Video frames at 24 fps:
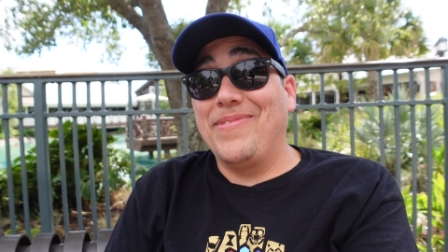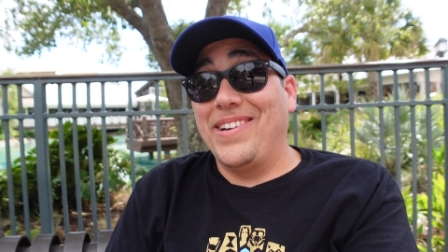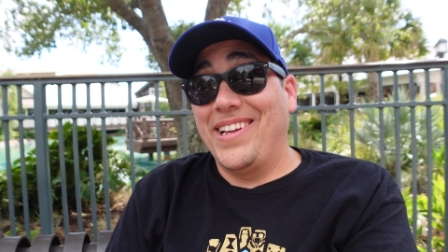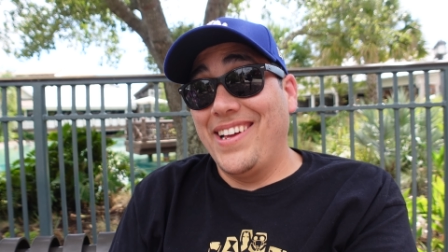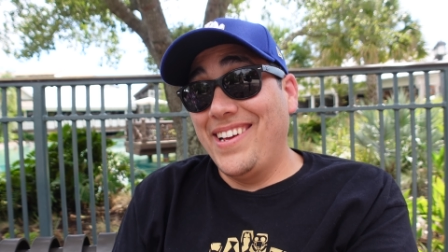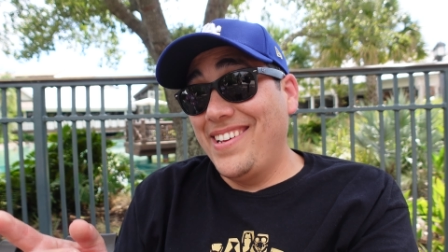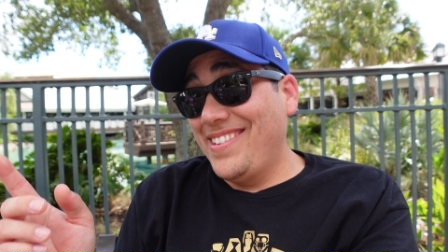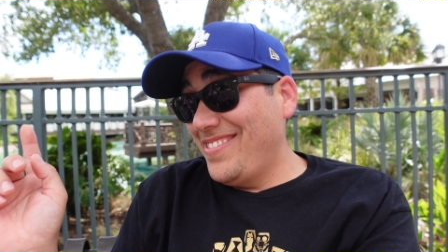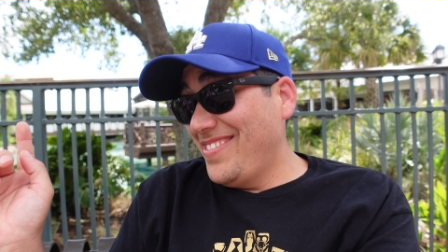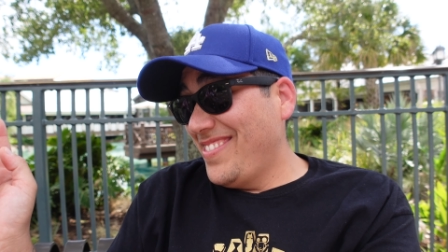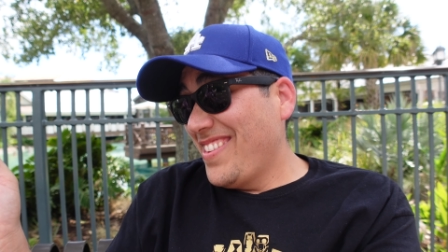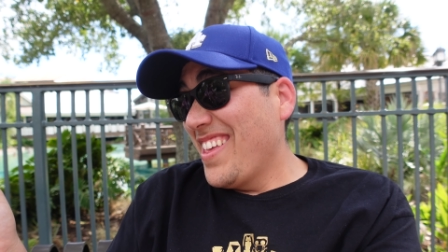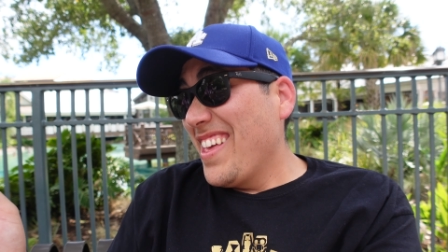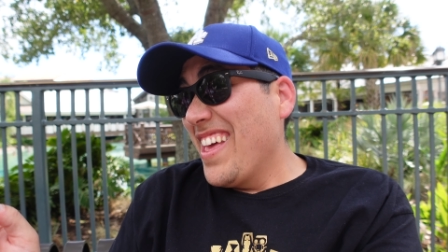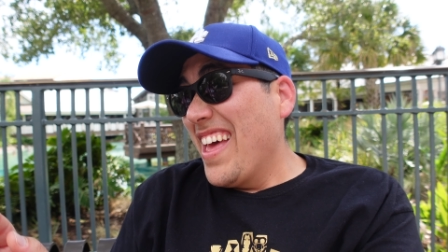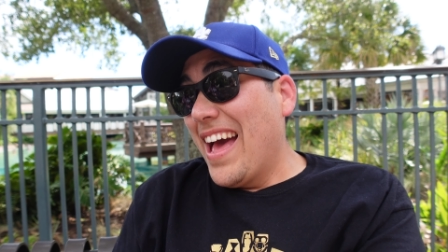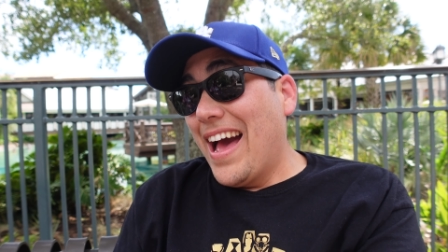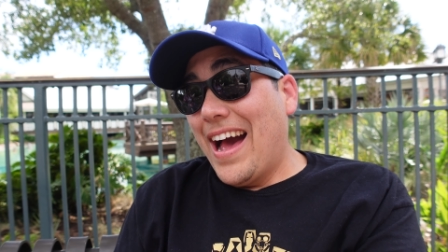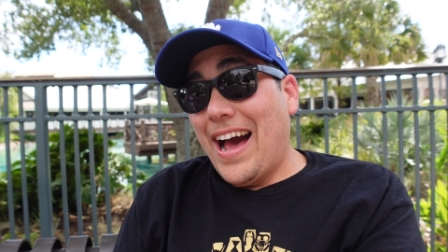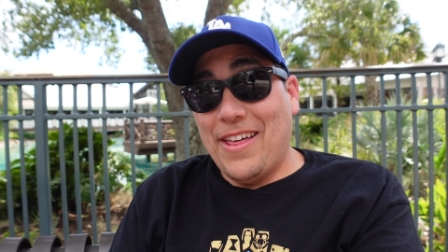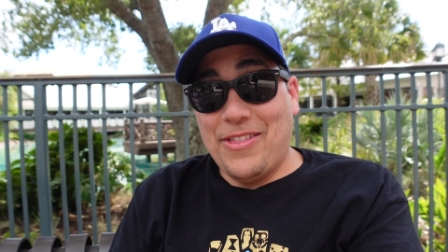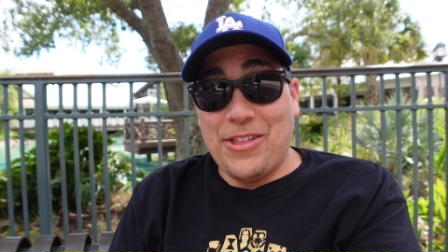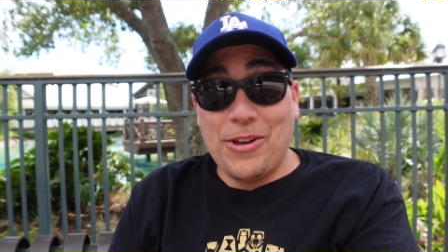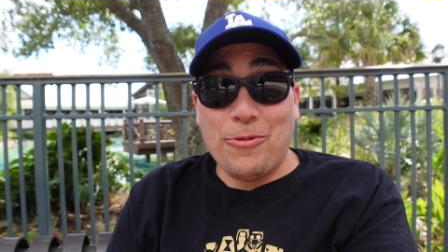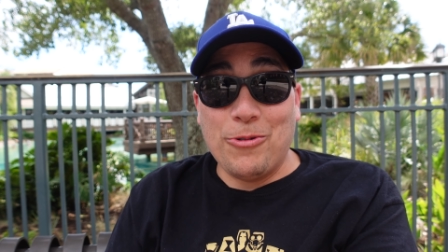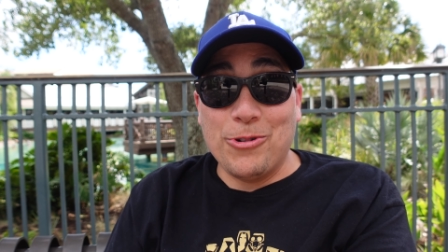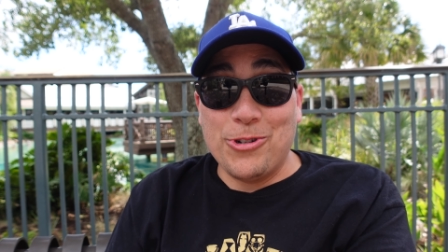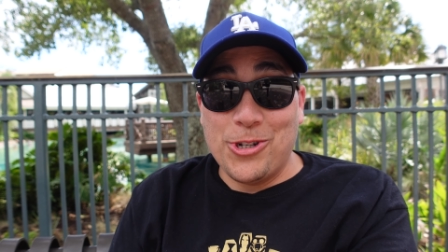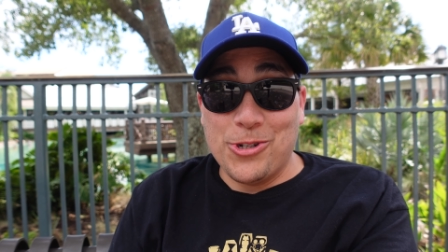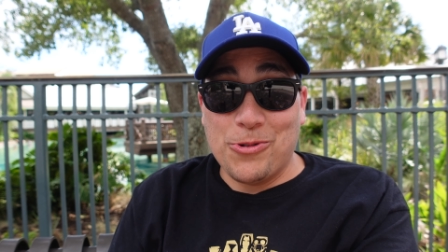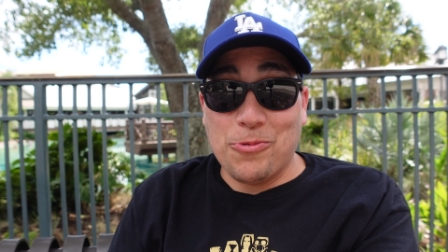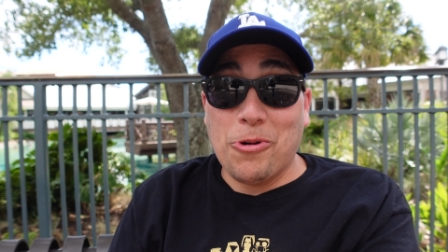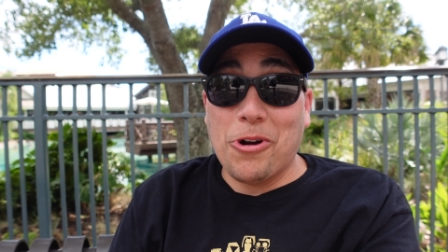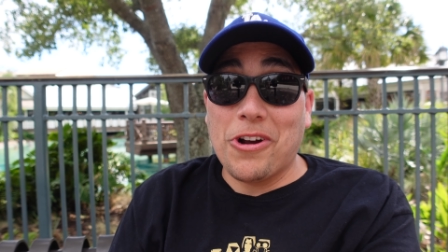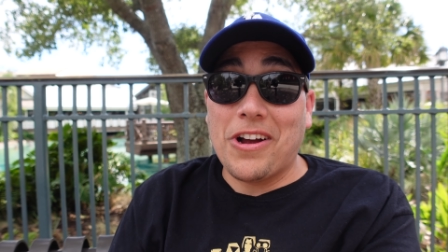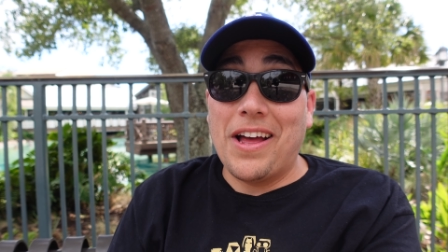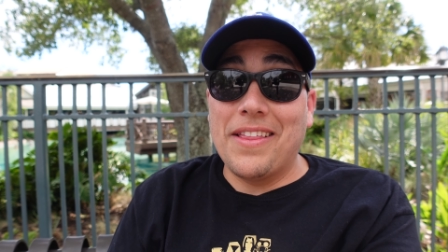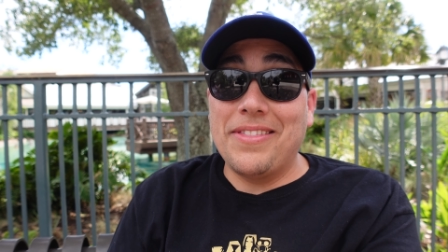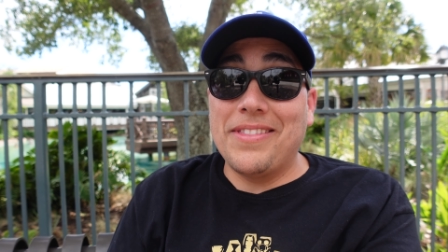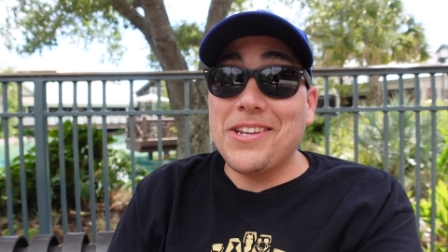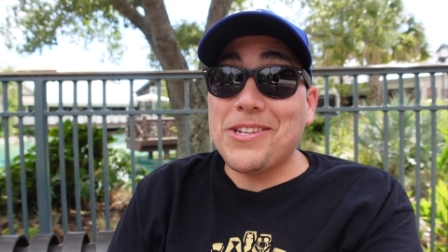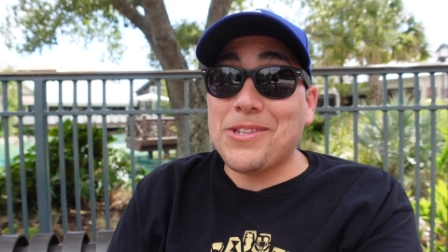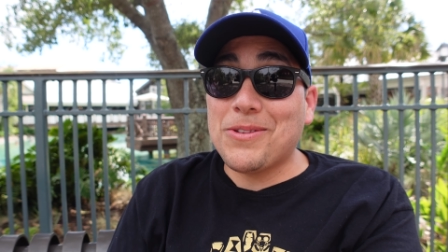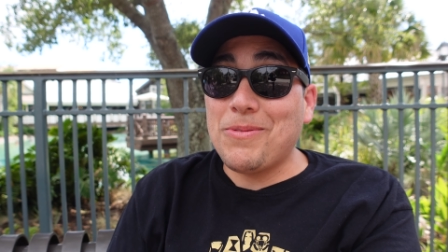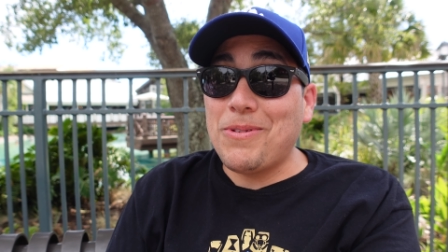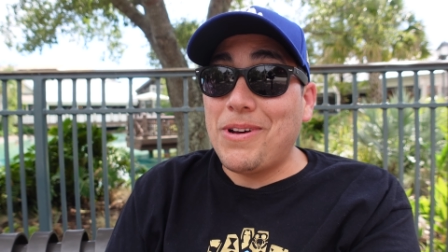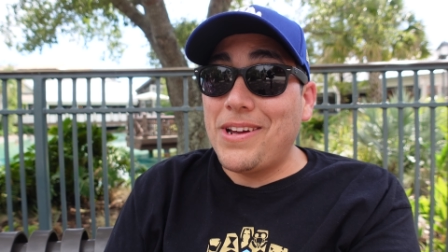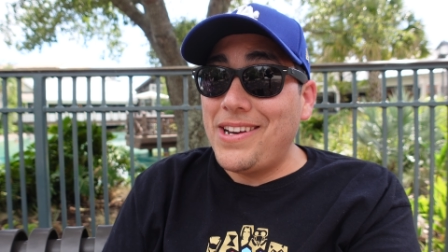but I think we'll just work on
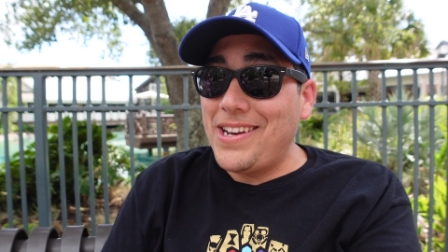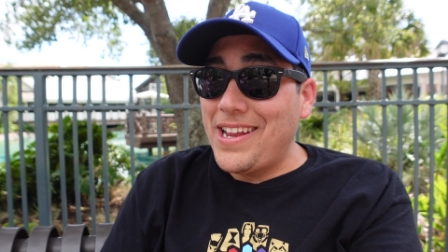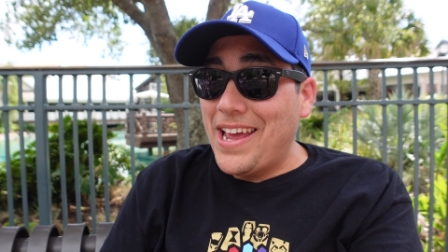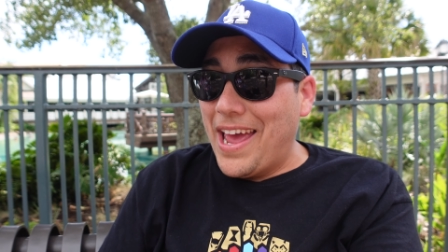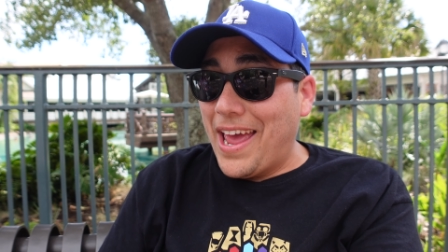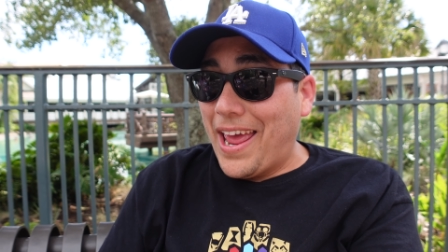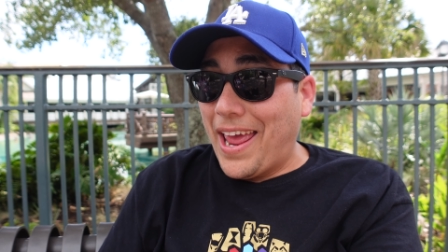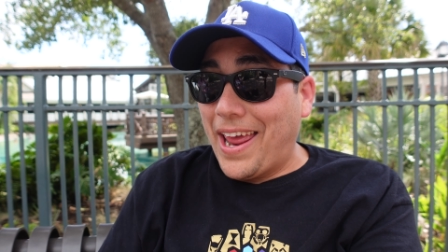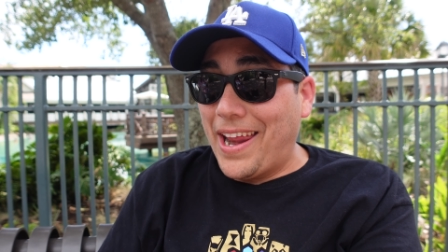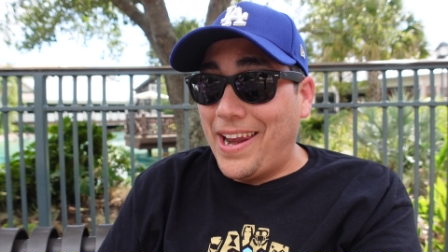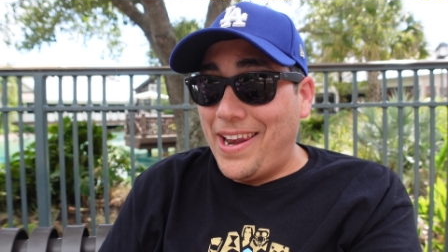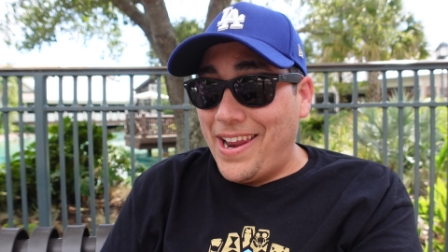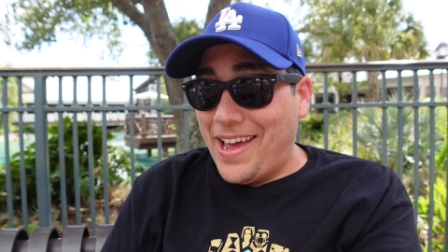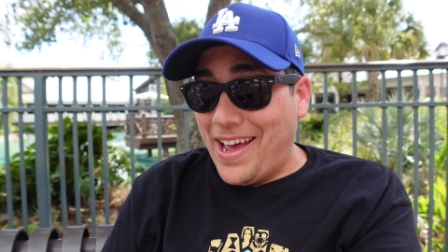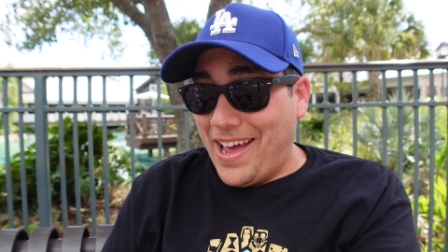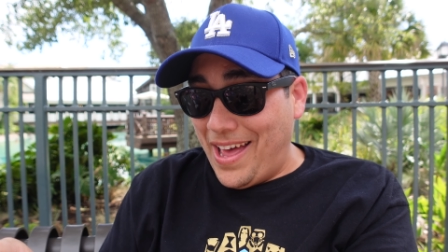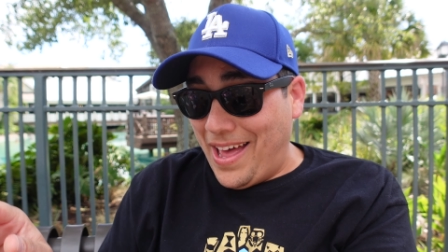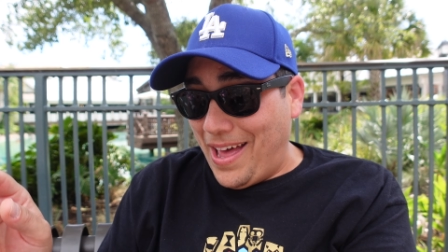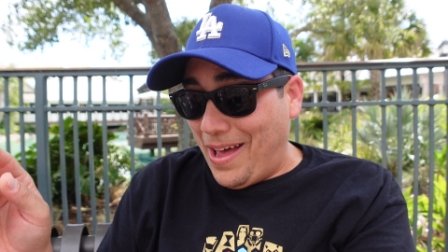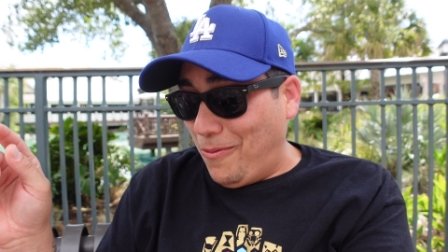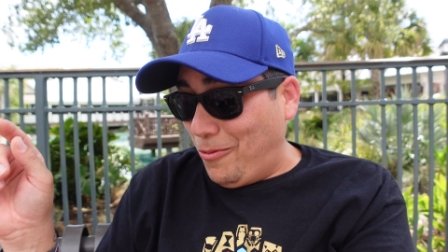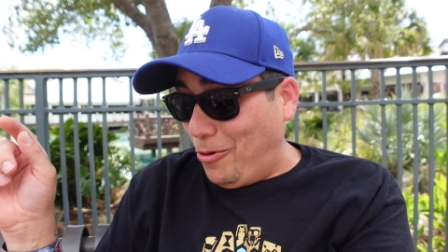this one and uh,